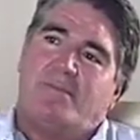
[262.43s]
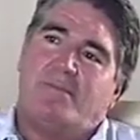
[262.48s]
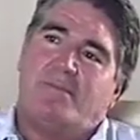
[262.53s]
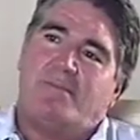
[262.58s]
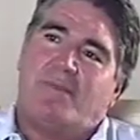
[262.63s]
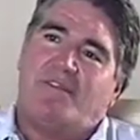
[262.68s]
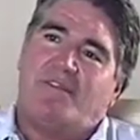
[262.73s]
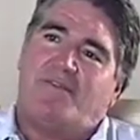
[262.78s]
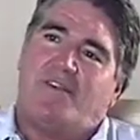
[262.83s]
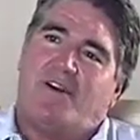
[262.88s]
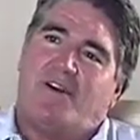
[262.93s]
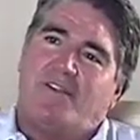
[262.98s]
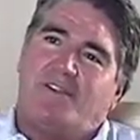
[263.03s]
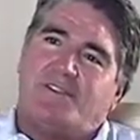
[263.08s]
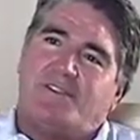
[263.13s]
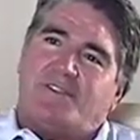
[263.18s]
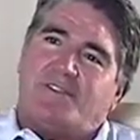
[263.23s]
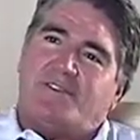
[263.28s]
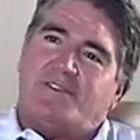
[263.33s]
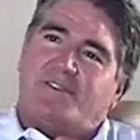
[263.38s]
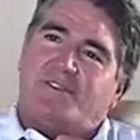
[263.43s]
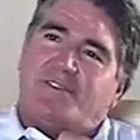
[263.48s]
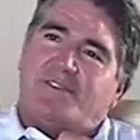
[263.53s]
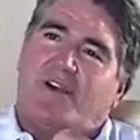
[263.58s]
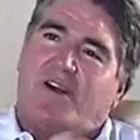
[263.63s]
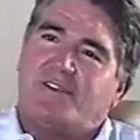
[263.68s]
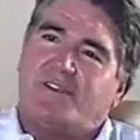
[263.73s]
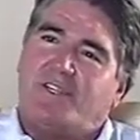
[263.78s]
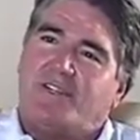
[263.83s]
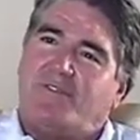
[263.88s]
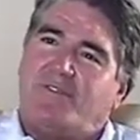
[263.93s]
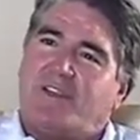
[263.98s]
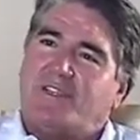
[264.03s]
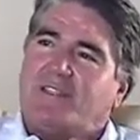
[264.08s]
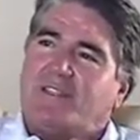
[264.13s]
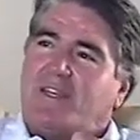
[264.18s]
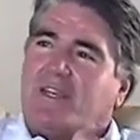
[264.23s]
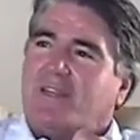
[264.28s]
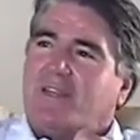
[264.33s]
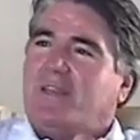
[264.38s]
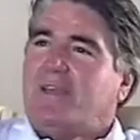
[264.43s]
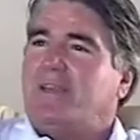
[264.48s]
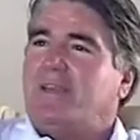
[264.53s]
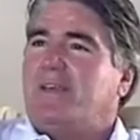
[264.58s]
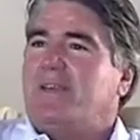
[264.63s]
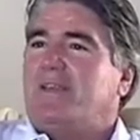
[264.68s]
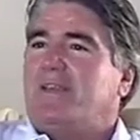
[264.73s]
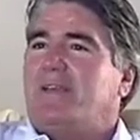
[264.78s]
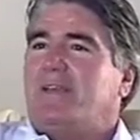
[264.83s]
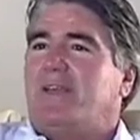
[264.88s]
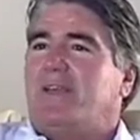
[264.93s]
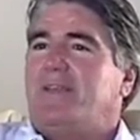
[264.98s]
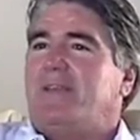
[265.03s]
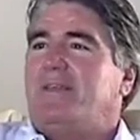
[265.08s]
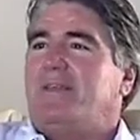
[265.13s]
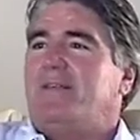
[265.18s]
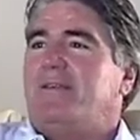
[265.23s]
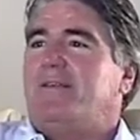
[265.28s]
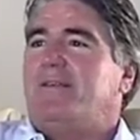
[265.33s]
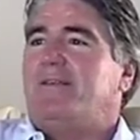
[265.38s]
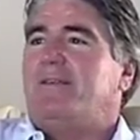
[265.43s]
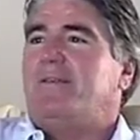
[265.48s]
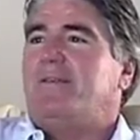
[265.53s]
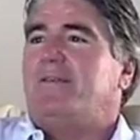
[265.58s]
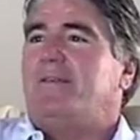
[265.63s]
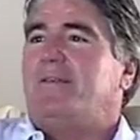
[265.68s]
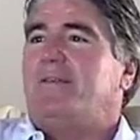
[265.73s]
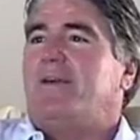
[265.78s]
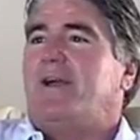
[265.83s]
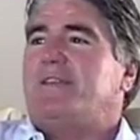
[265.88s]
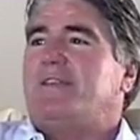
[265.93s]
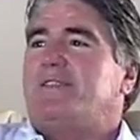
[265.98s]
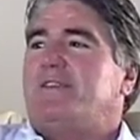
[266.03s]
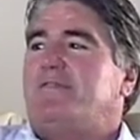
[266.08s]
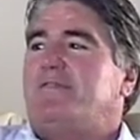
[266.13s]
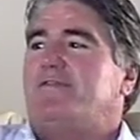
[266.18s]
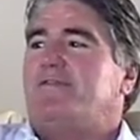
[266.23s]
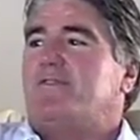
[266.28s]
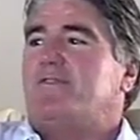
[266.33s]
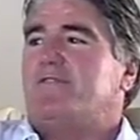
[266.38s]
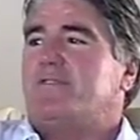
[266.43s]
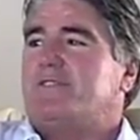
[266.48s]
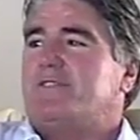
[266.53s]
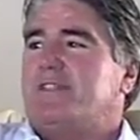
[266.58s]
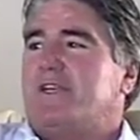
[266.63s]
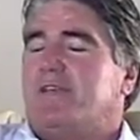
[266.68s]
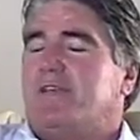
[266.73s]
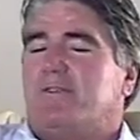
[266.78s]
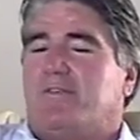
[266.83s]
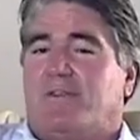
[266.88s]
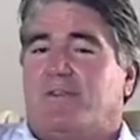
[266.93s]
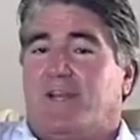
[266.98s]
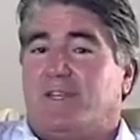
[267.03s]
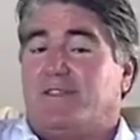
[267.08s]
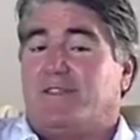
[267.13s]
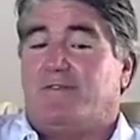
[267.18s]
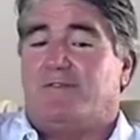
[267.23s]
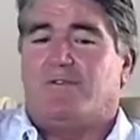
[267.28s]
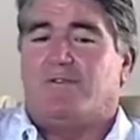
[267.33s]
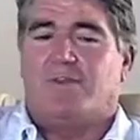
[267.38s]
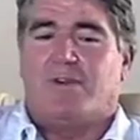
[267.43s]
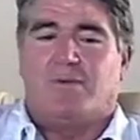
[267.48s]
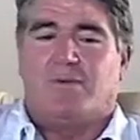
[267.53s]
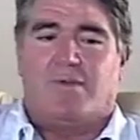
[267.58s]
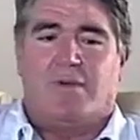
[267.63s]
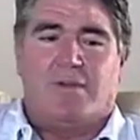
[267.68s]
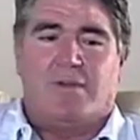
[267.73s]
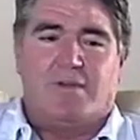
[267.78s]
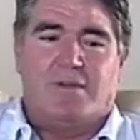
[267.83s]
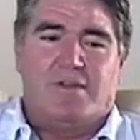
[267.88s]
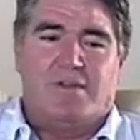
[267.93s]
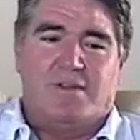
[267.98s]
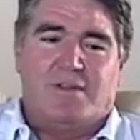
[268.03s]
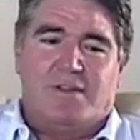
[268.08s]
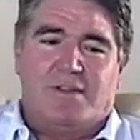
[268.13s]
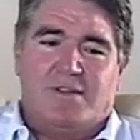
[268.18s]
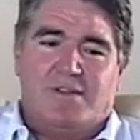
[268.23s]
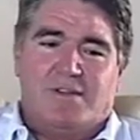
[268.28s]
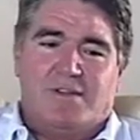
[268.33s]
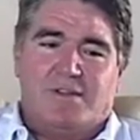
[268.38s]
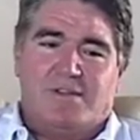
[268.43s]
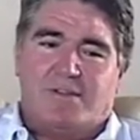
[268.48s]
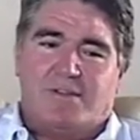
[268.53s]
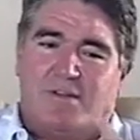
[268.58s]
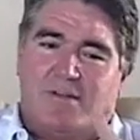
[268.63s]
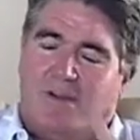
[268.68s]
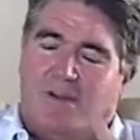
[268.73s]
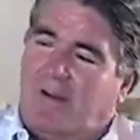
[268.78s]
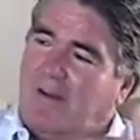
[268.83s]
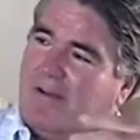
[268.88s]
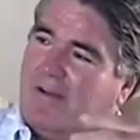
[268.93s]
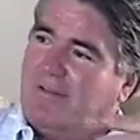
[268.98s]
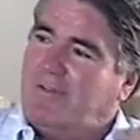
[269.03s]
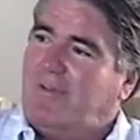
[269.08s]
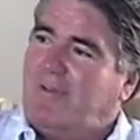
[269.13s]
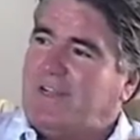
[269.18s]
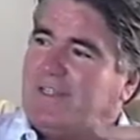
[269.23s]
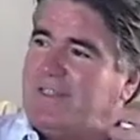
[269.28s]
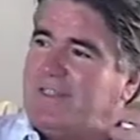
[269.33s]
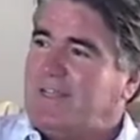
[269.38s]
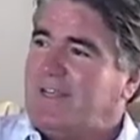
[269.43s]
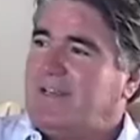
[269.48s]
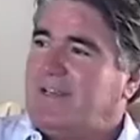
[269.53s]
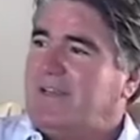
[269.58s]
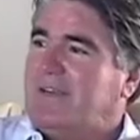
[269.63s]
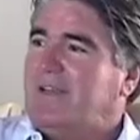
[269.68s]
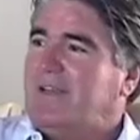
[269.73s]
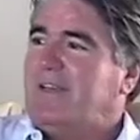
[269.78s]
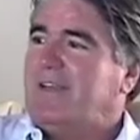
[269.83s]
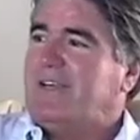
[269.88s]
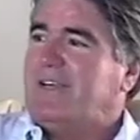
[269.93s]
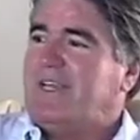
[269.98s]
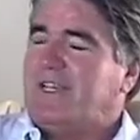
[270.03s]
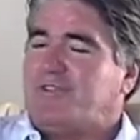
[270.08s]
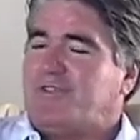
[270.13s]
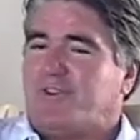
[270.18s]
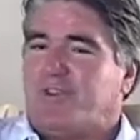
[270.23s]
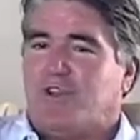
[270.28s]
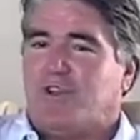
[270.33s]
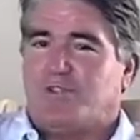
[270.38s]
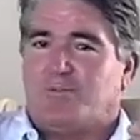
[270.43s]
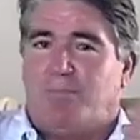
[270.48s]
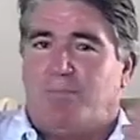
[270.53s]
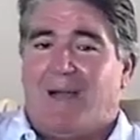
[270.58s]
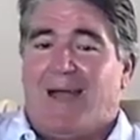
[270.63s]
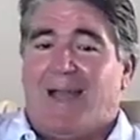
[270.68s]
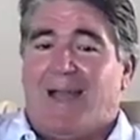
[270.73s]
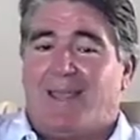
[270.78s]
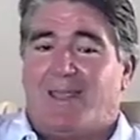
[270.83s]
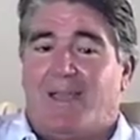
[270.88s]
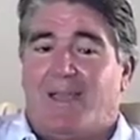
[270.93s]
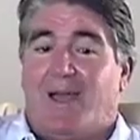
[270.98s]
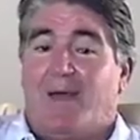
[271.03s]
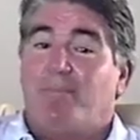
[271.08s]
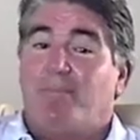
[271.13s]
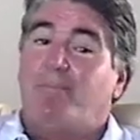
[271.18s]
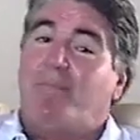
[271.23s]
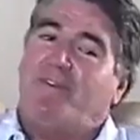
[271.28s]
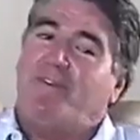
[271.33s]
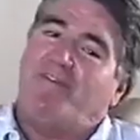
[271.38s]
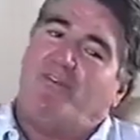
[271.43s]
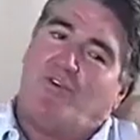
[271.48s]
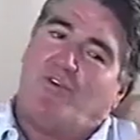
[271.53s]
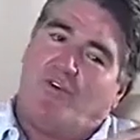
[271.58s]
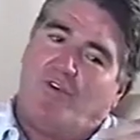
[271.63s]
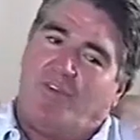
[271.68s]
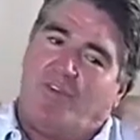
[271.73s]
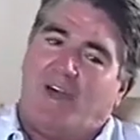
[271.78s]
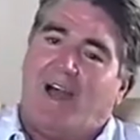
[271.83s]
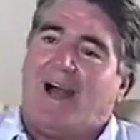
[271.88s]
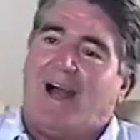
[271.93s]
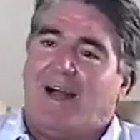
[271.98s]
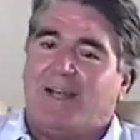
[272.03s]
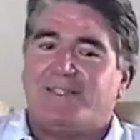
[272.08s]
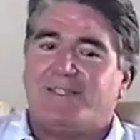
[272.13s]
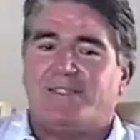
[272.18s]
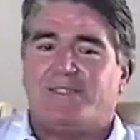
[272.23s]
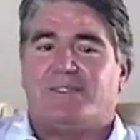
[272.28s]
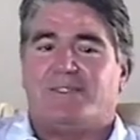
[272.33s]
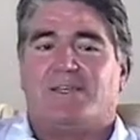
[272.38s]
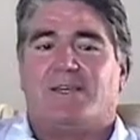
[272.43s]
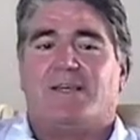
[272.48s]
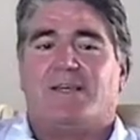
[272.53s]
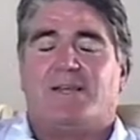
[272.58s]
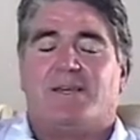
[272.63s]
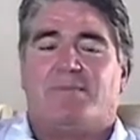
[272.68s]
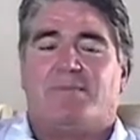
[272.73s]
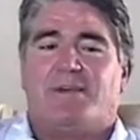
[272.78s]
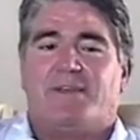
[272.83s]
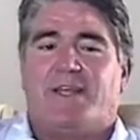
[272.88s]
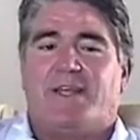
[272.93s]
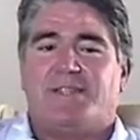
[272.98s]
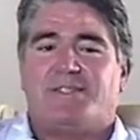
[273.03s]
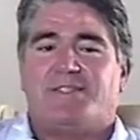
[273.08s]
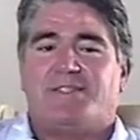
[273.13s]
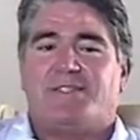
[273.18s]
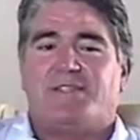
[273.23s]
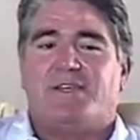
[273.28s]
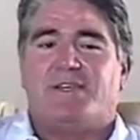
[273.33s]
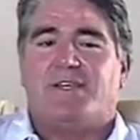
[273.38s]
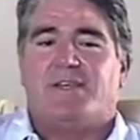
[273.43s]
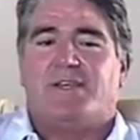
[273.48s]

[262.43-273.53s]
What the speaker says: My father started wrestling in 1940 or 1941. So our wrestling history goes back, and before that, my dad's